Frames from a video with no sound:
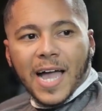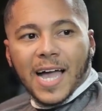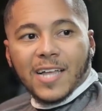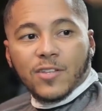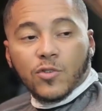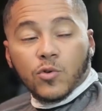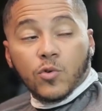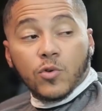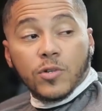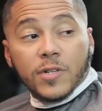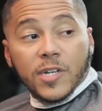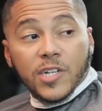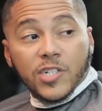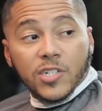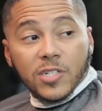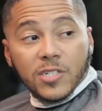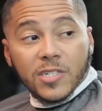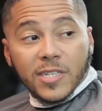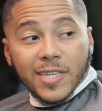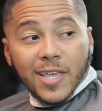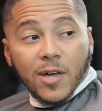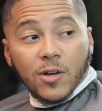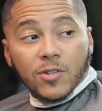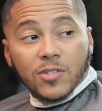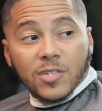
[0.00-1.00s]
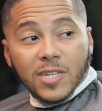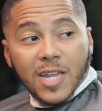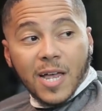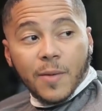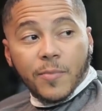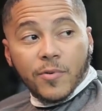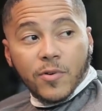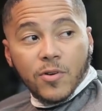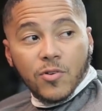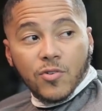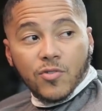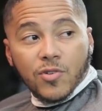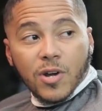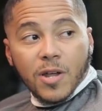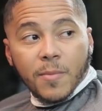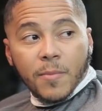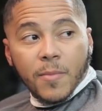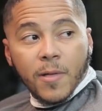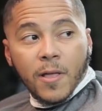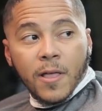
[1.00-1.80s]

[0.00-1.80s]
I had to audition to get onto that program.